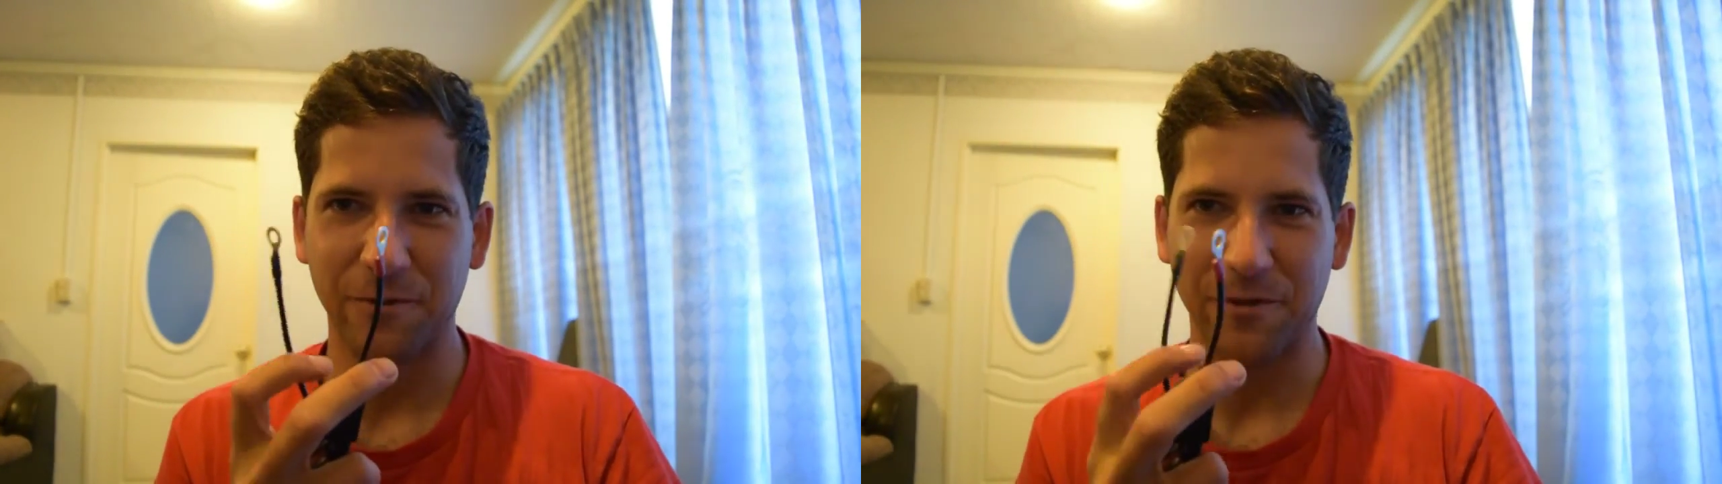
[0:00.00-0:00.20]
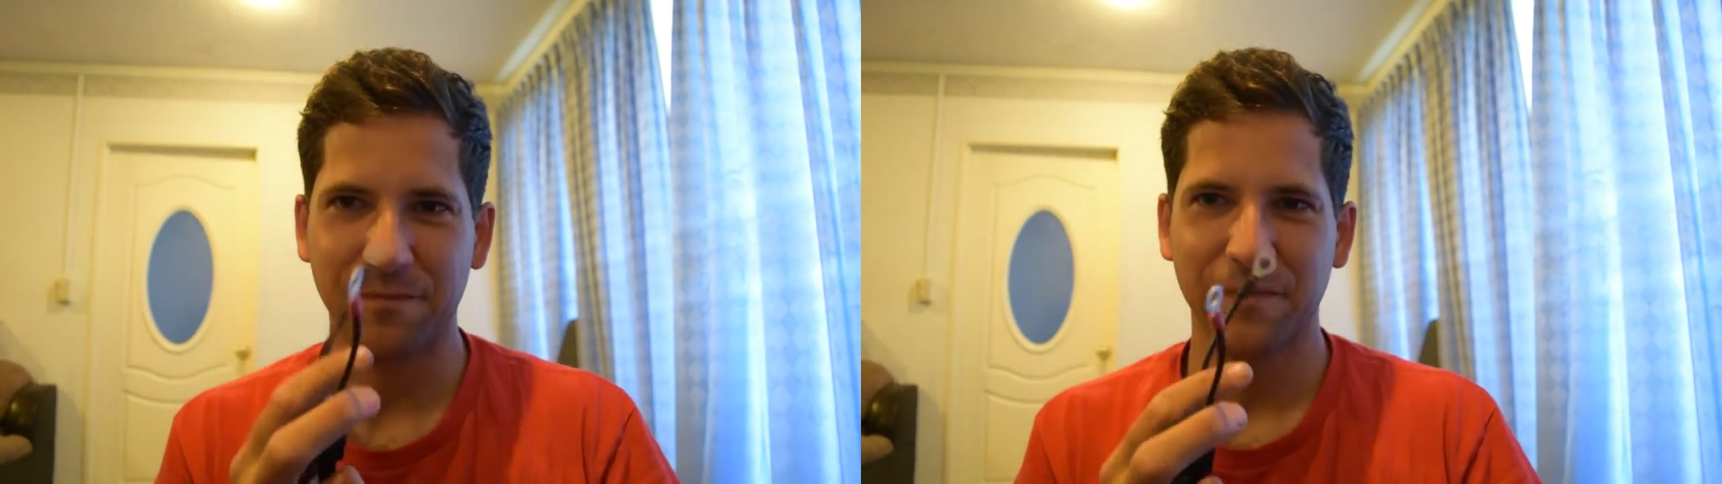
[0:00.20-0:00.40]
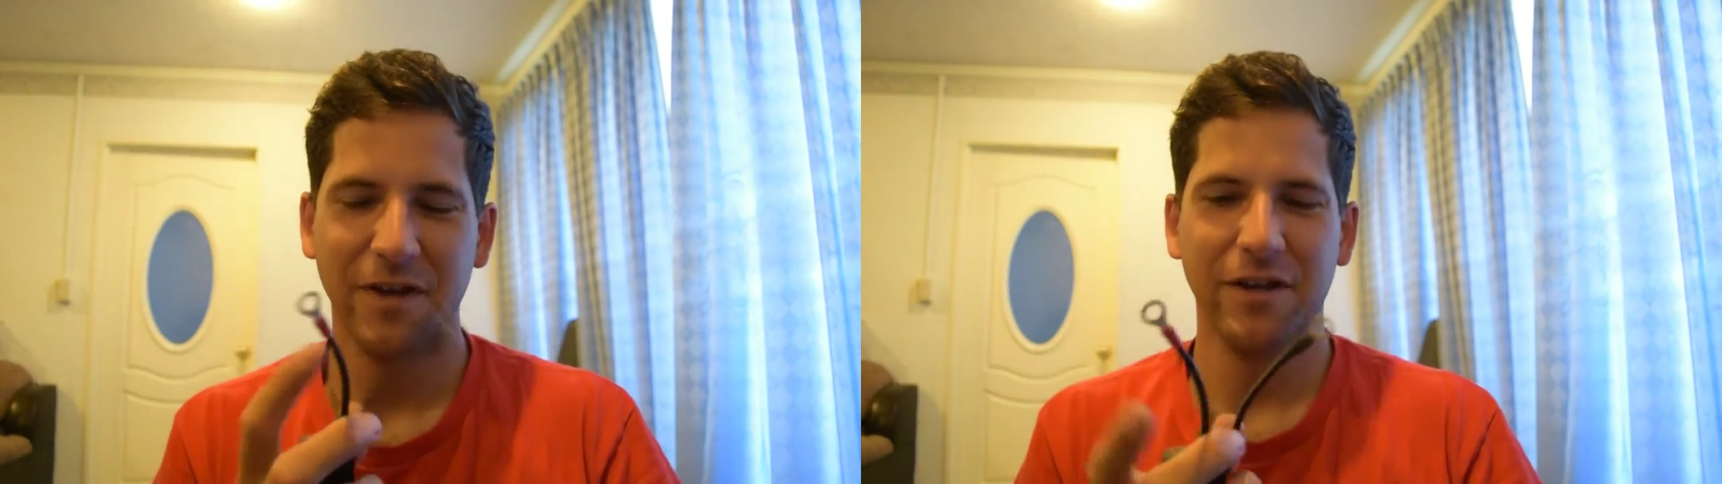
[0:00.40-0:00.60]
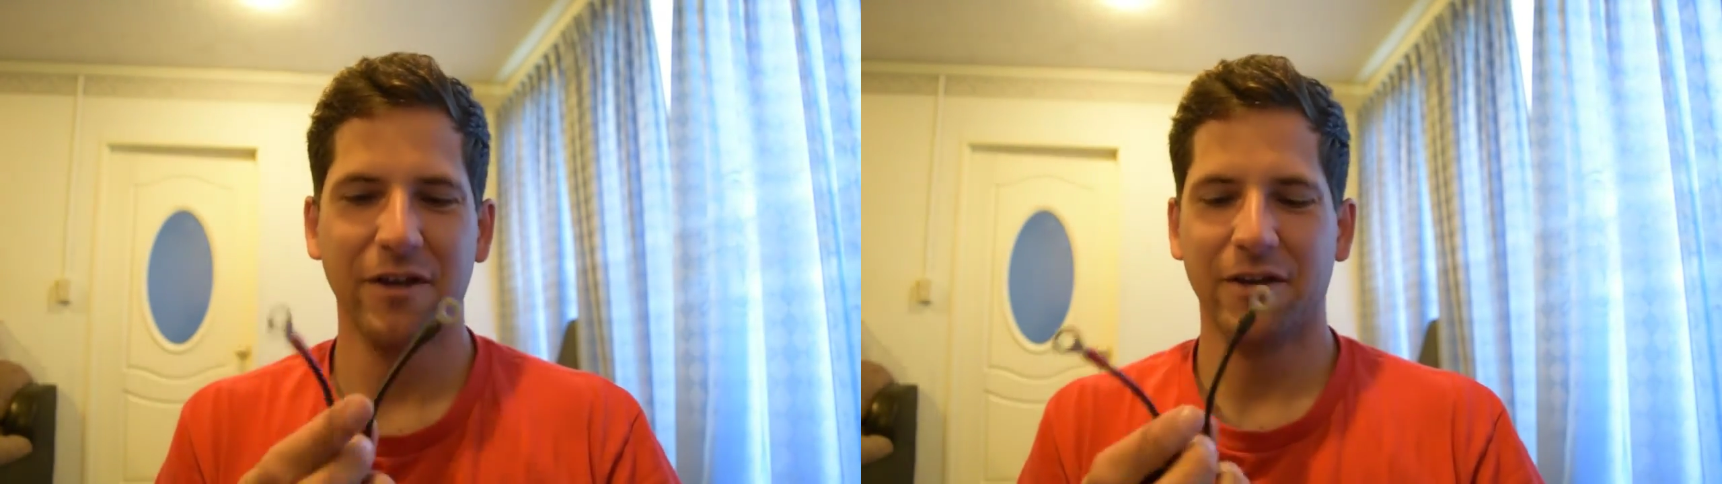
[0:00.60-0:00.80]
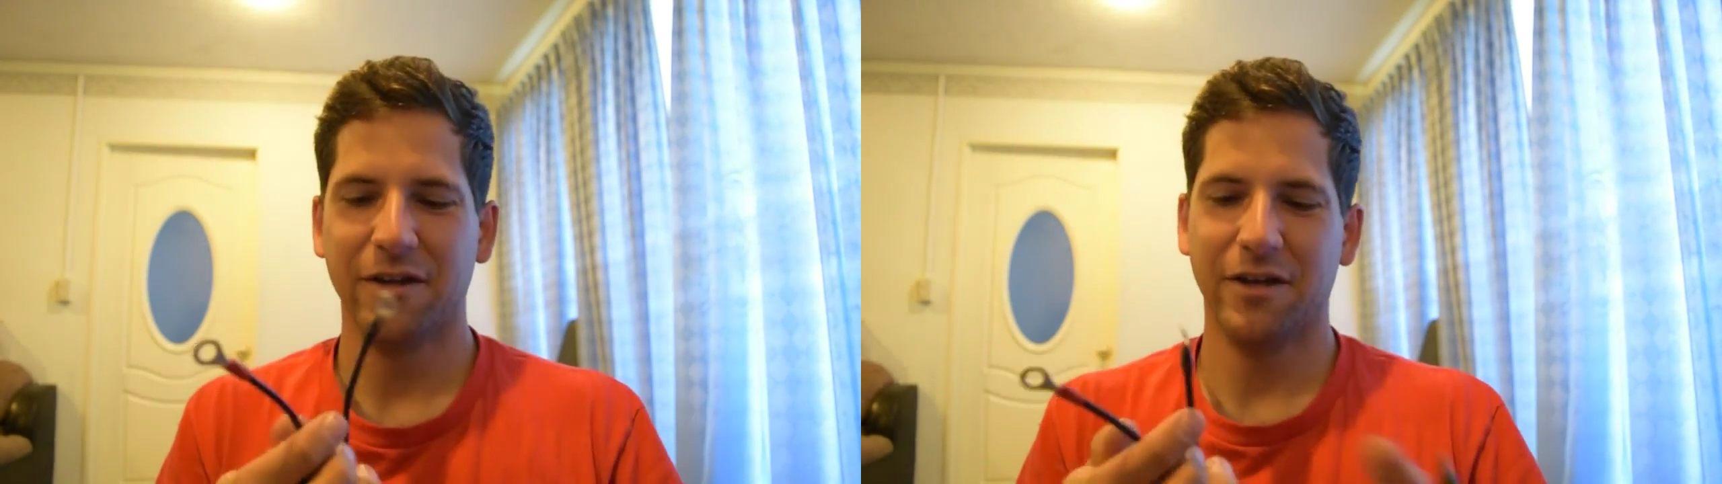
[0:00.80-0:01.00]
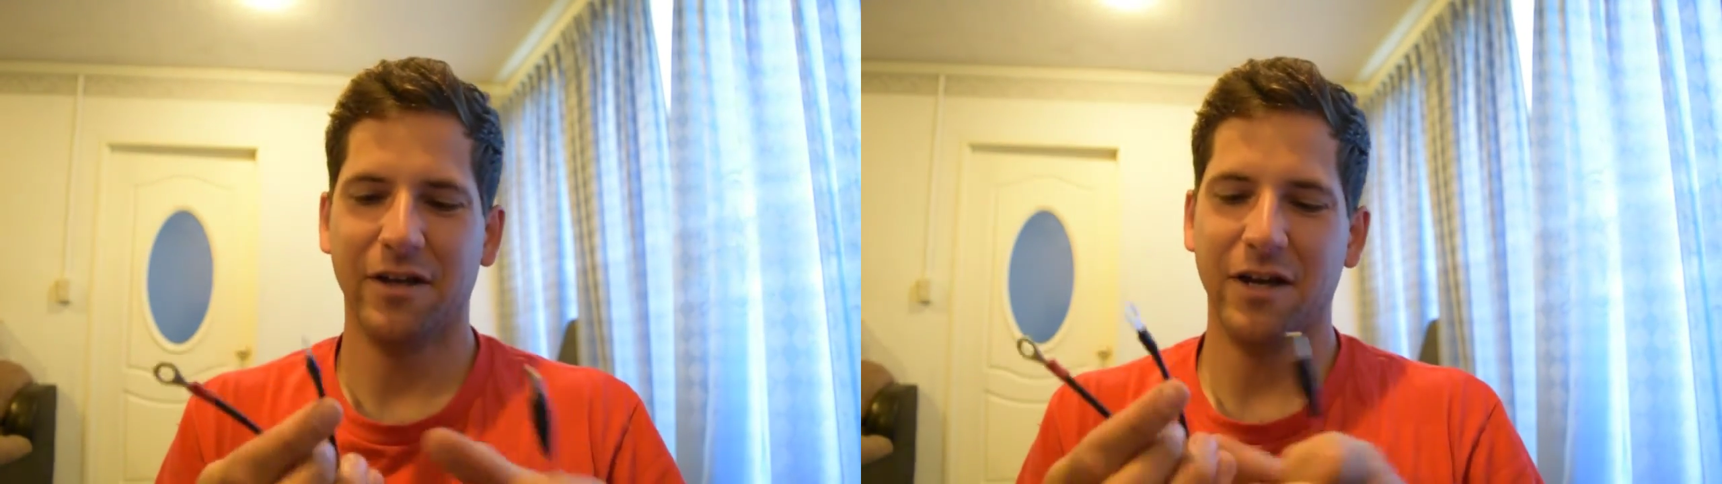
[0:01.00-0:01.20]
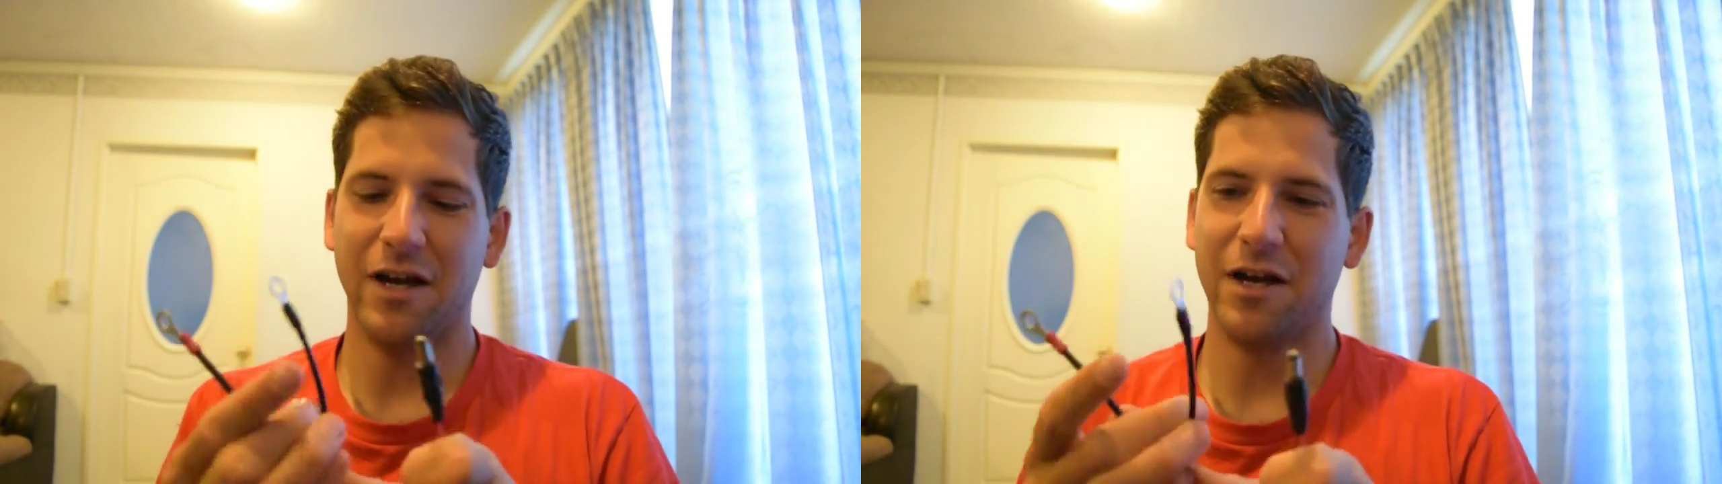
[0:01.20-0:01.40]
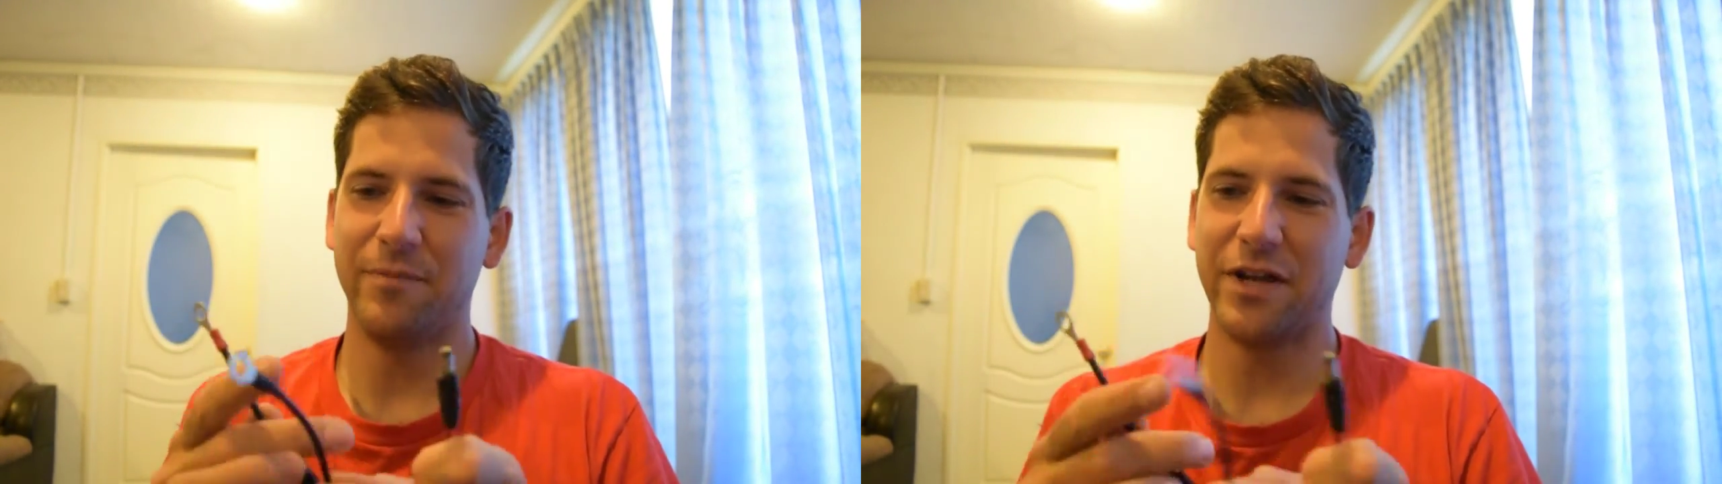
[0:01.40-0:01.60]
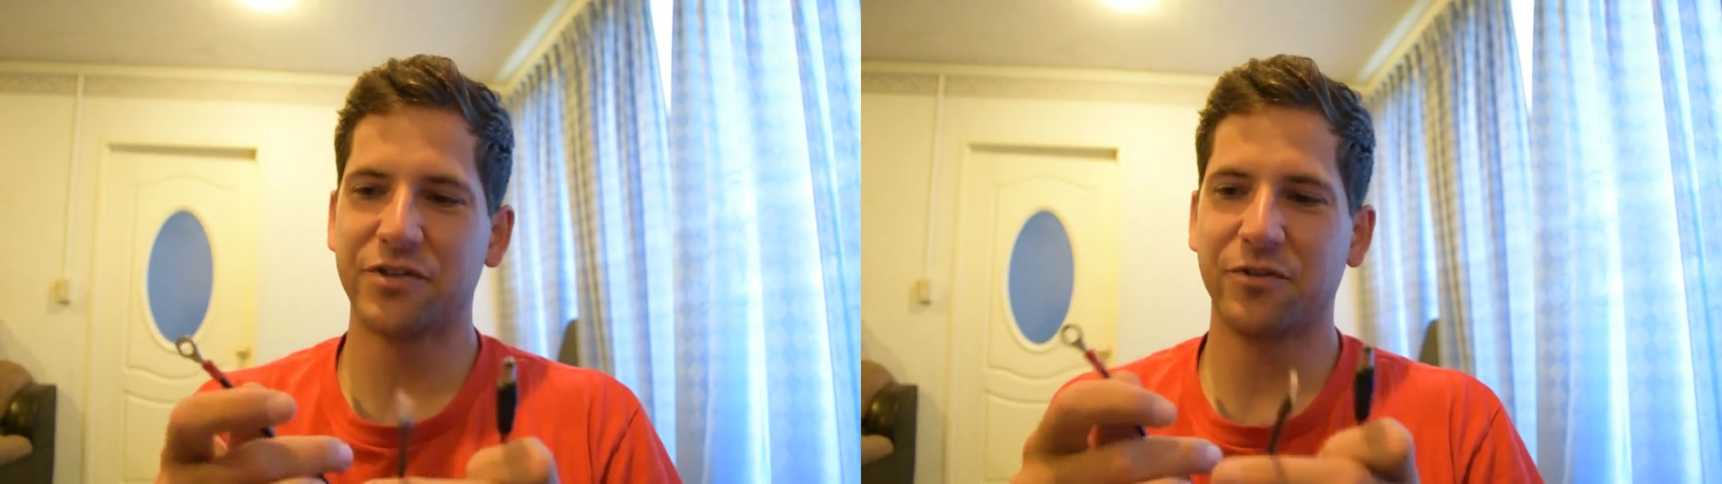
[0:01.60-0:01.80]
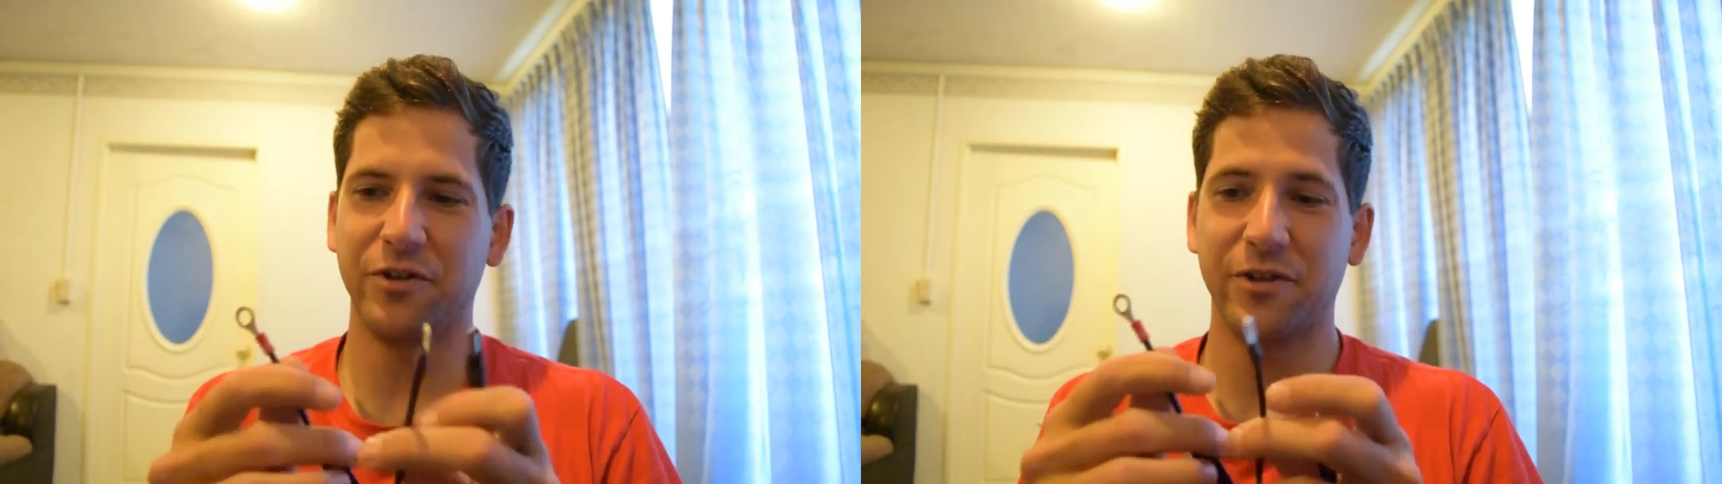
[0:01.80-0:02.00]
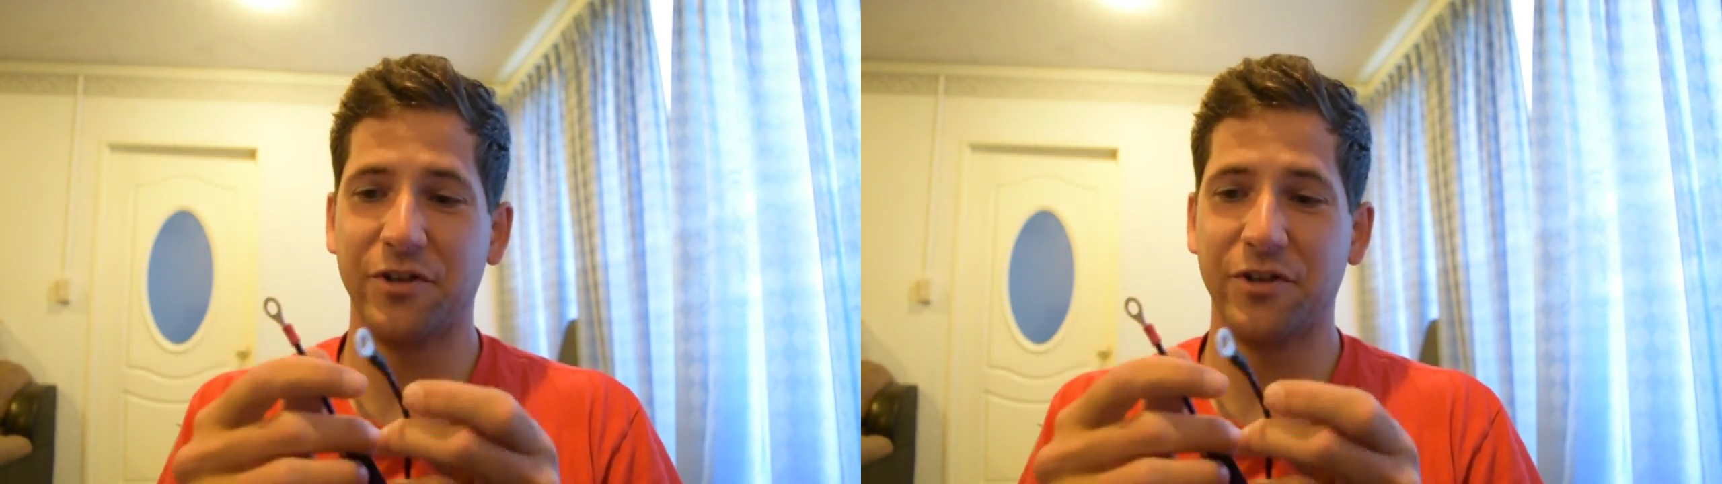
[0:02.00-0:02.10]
with. Basically,